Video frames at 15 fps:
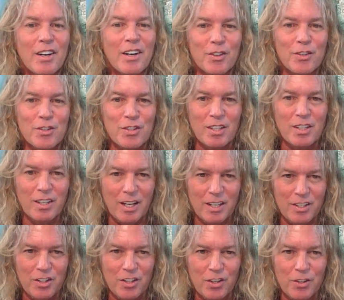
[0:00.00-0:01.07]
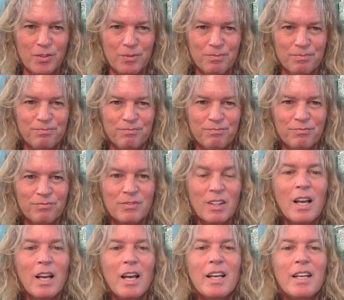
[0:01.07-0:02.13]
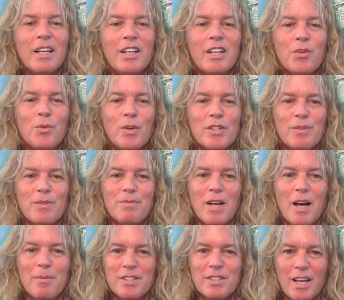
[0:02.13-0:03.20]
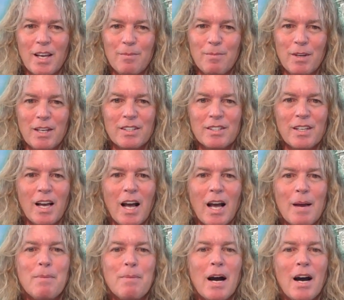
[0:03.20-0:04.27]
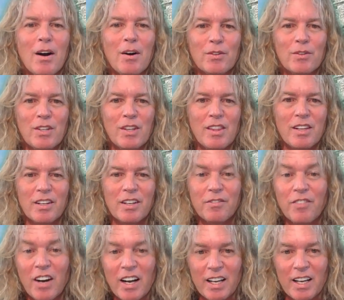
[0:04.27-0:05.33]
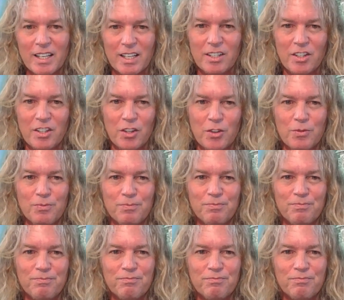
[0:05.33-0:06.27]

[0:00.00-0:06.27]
honors the light in you. In Hinduism, namaste means I bow to the divine in you.